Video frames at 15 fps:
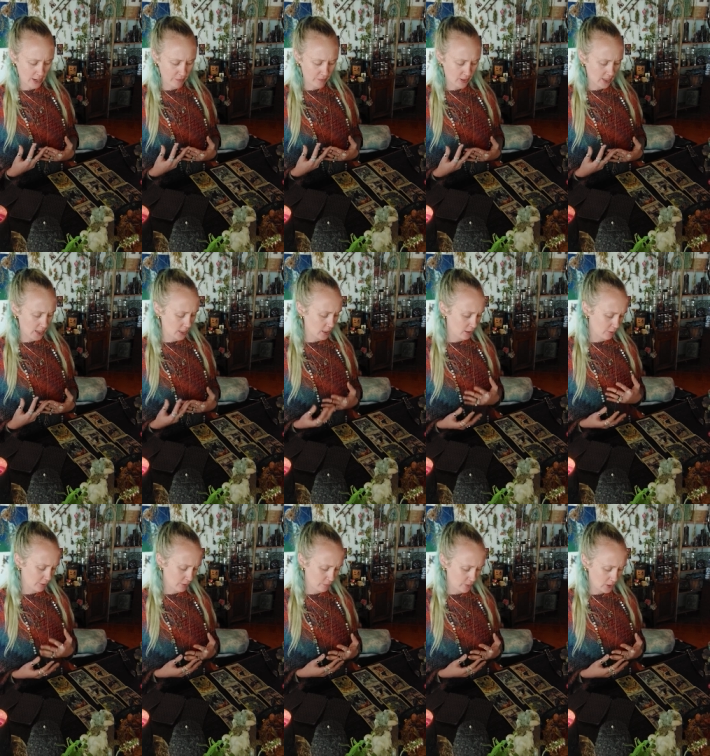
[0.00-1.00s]
I feel like a
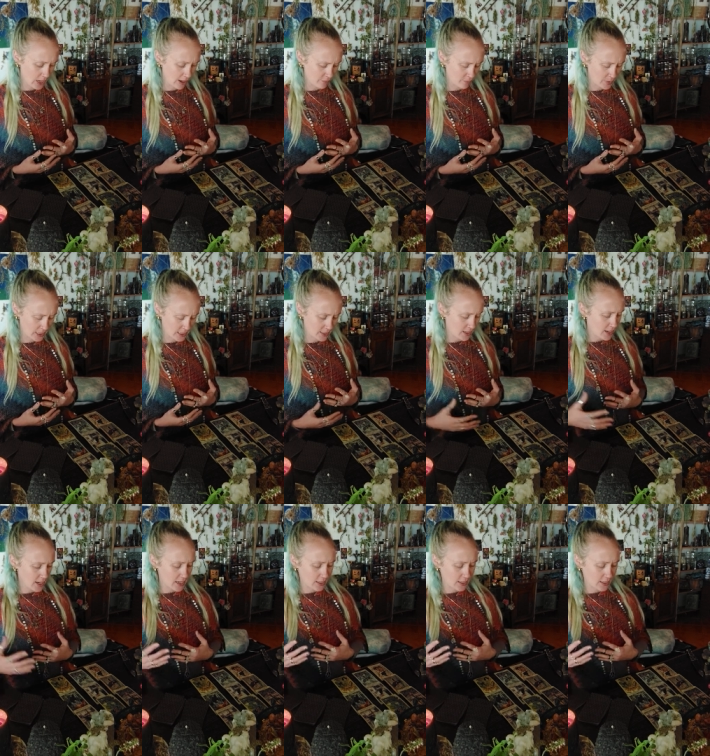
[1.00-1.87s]
lot of you have been